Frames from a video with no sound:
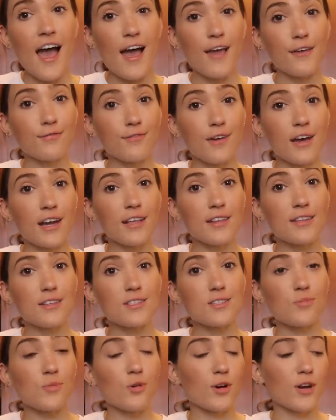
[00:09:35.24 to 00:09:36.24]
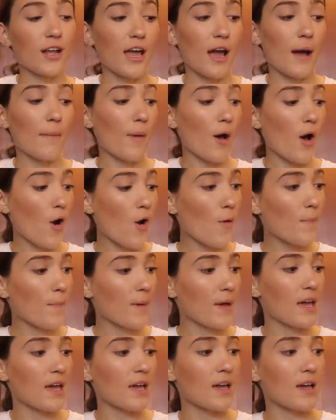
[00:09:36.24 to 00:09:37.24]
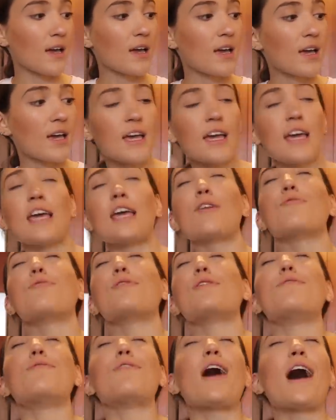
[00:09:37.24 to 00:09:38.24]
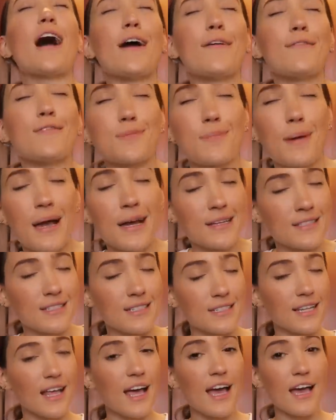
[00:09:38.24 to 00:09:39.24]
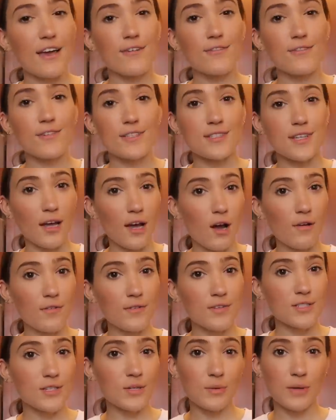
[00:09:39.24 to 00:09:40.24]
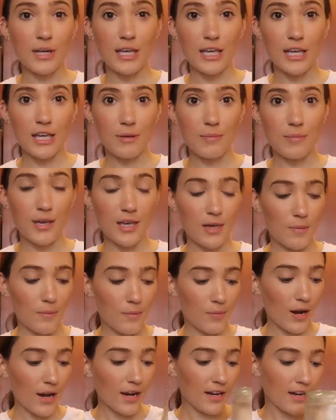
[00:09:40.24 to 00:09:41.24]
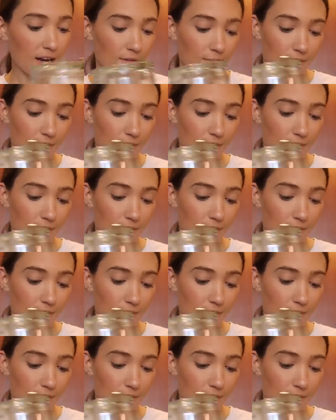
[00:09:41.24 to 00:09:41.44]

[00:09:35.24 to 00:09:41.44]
I fed it this morning. I'm hoping it revives back to life because I obviously want to keep making bread and